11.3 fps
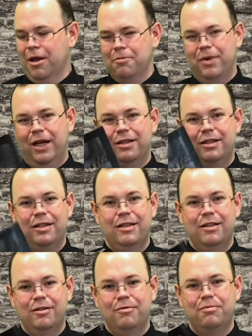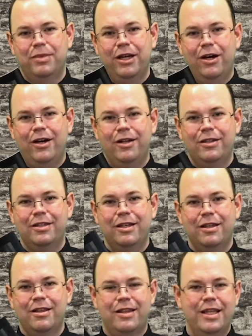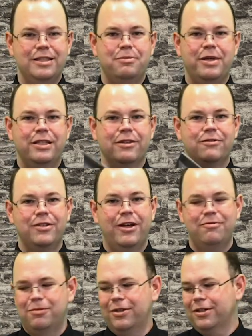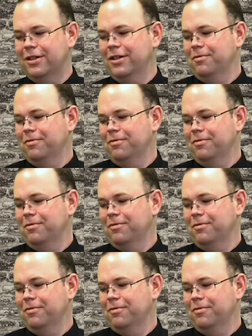But beyond this being the fluff book,